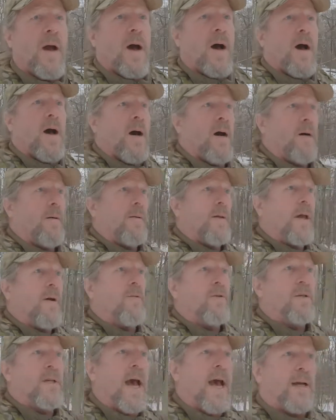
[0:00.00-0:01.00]
uh, it
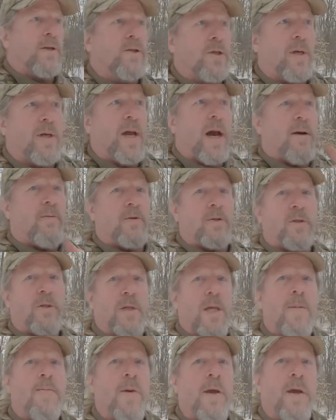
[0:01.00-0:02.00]
was actually, I was
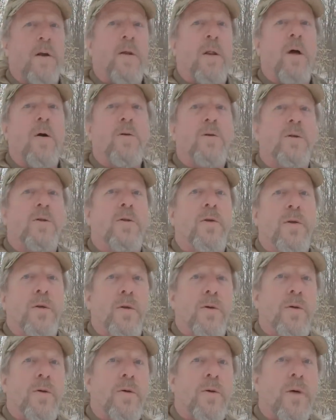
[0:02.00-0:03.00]
sleeping close
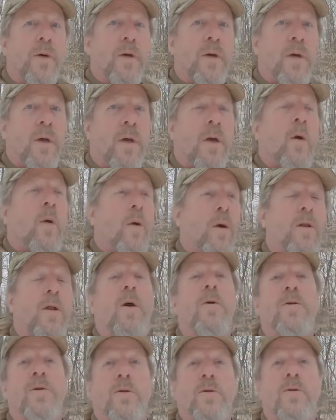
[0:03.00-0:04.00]
to or
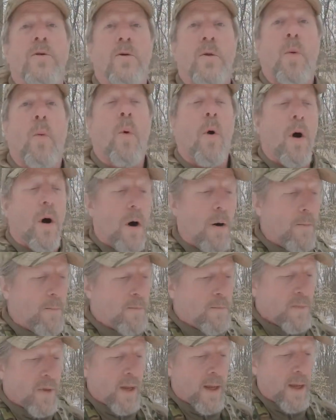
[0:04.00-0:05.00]
closer to the wall.
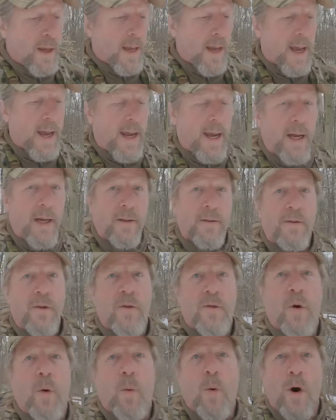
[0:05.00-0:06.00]
And
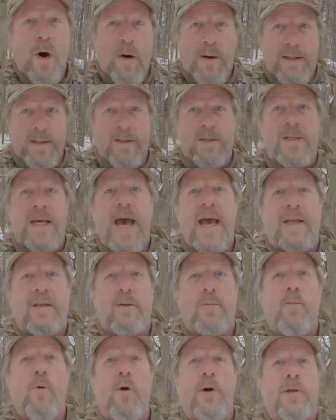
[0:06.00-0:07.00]
the wall had sagged
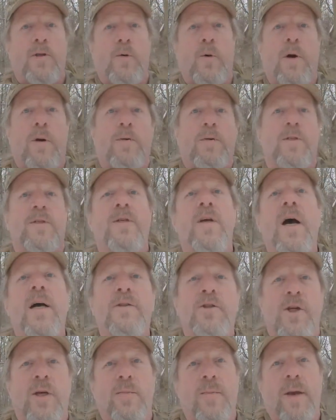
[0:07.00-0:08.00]
to the point to where it was
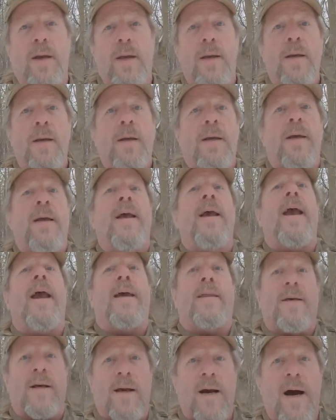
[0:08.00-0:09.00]
touching me
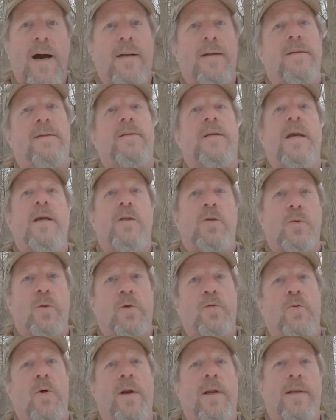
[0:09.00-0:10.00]
and the condensation
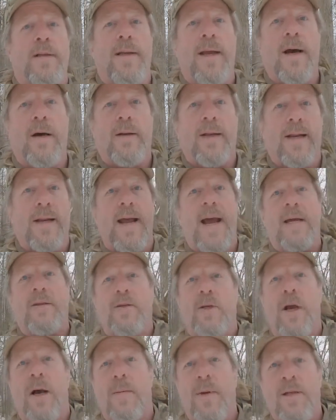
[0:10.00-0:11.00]
was running down and it
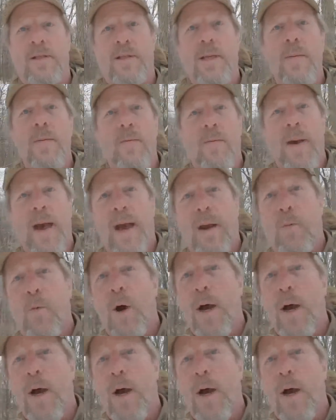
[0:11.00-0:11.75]
actually got my sleeping bag